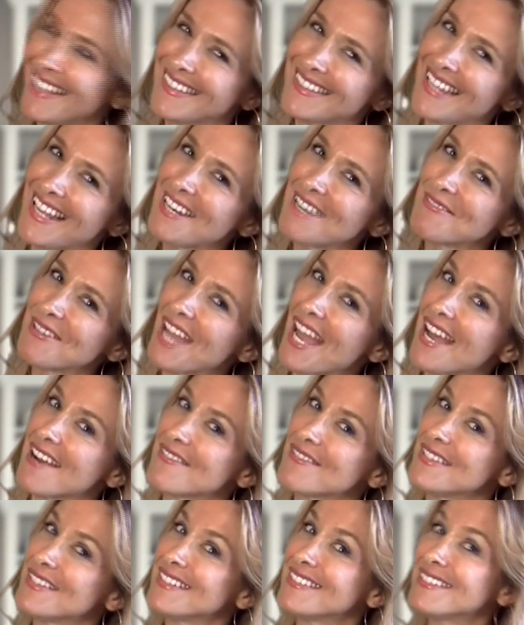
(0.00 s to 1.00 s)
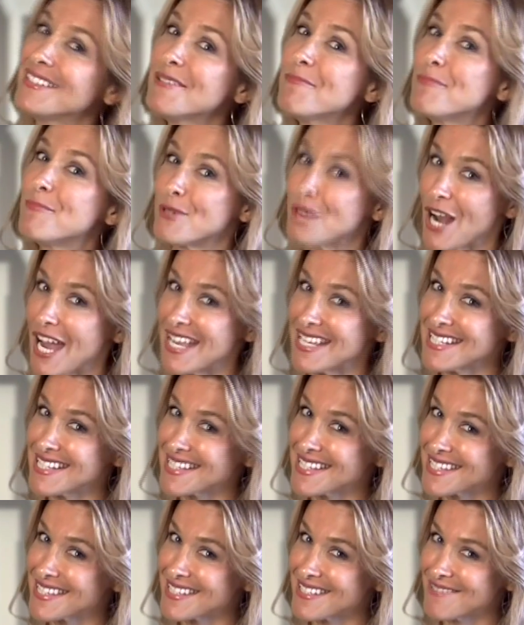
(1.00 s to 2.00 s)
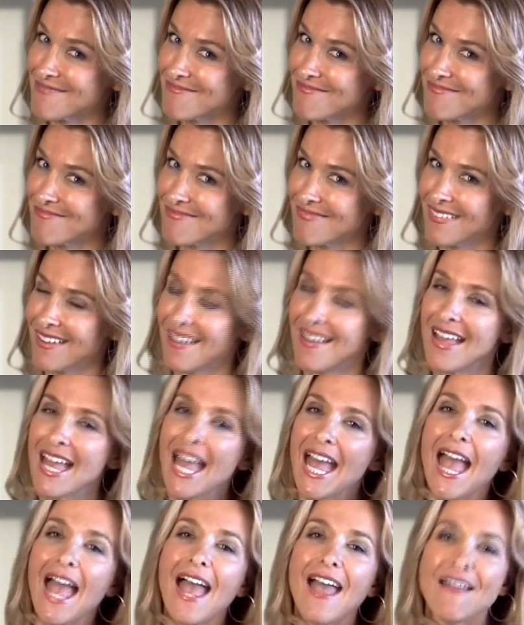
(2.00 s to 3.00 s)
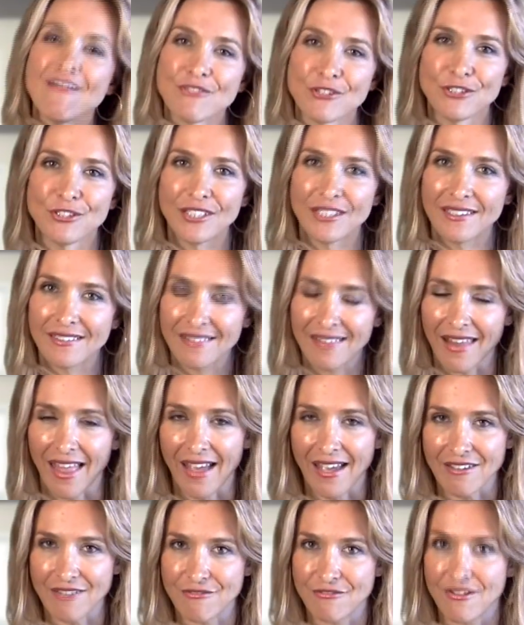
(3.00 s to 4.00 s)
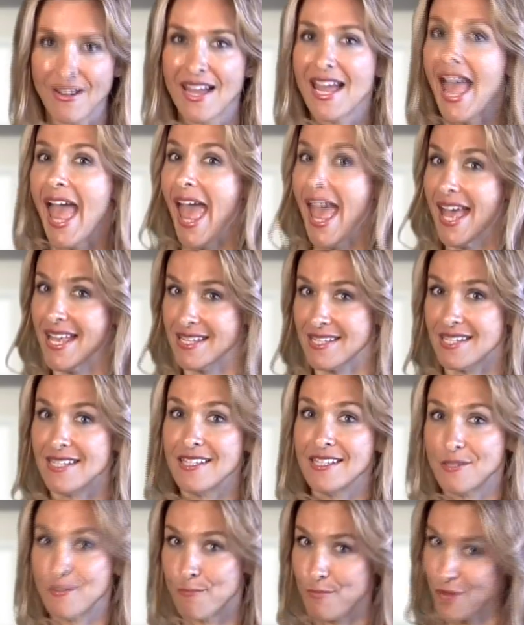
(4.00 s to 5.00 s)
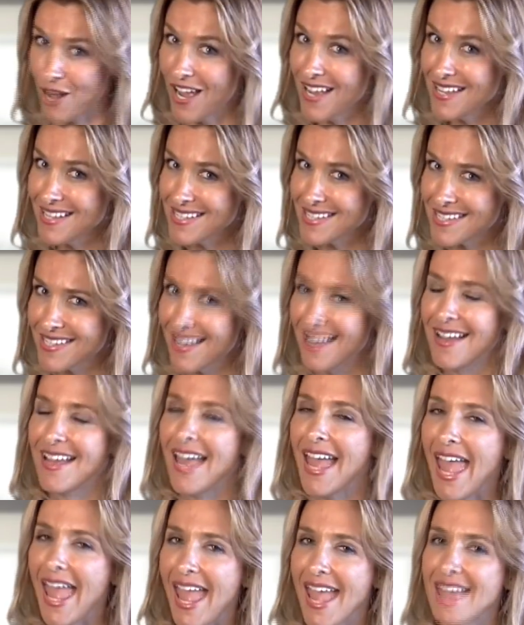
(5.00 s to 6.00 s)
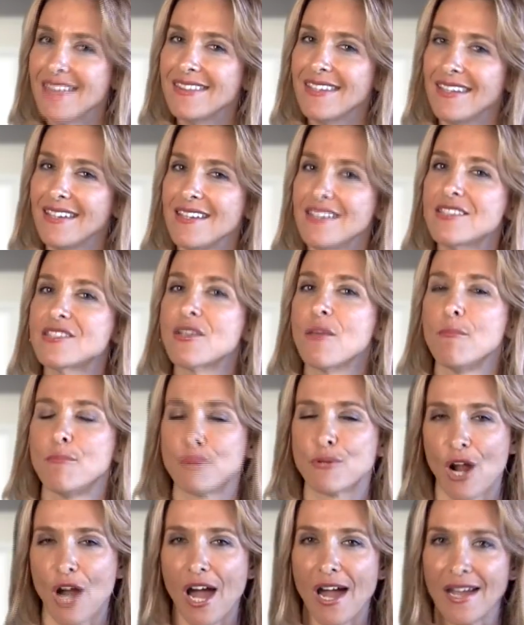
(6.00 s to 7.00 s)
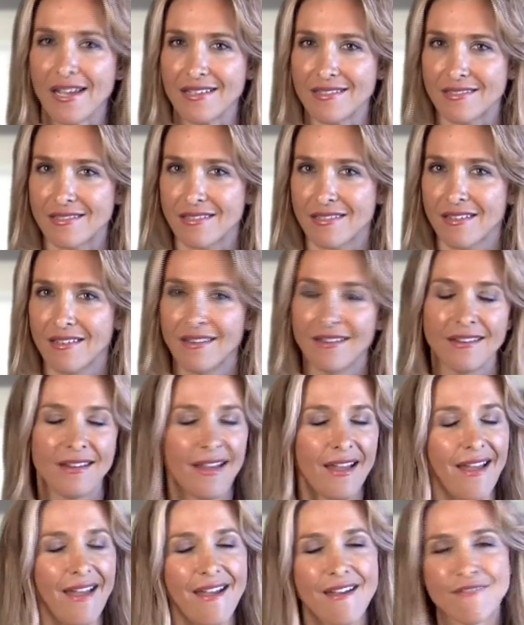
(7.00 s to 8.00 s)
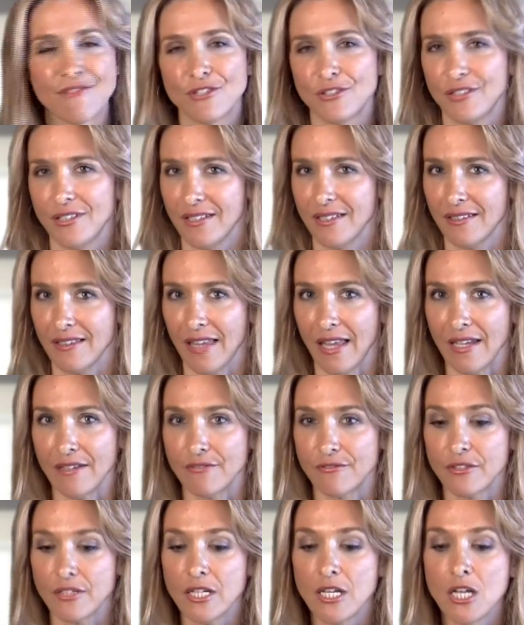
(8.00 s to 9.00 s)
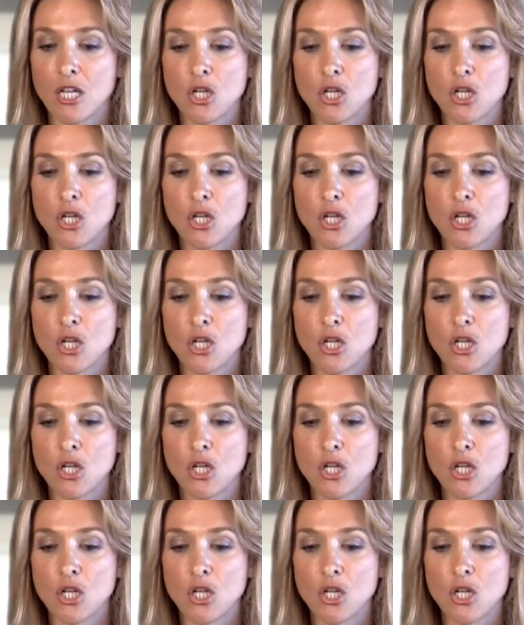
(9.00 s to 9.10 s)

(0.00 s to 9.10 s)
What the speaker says: Then we have the price. Everything in life has its price and its prize. Everything in life.